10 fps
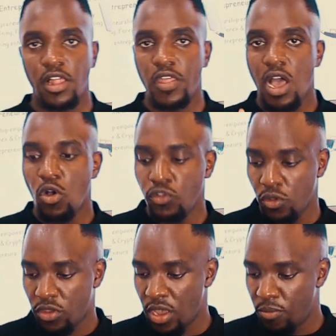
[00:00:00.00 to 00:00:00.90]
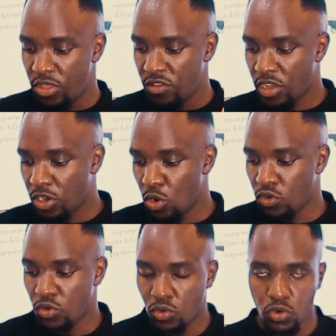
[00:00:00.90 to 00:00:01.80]
there are also some things that I
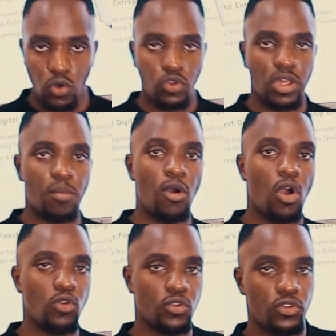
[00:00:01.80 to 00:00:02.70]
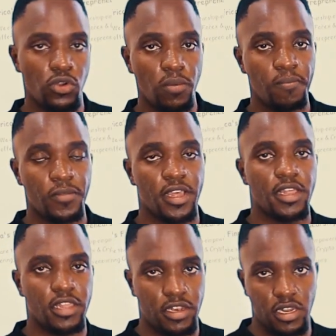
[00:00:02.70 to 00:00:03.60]
want you to note about how to draw
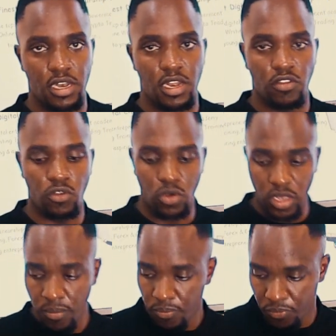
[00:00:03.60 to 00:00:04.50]
the trend lines. Okay.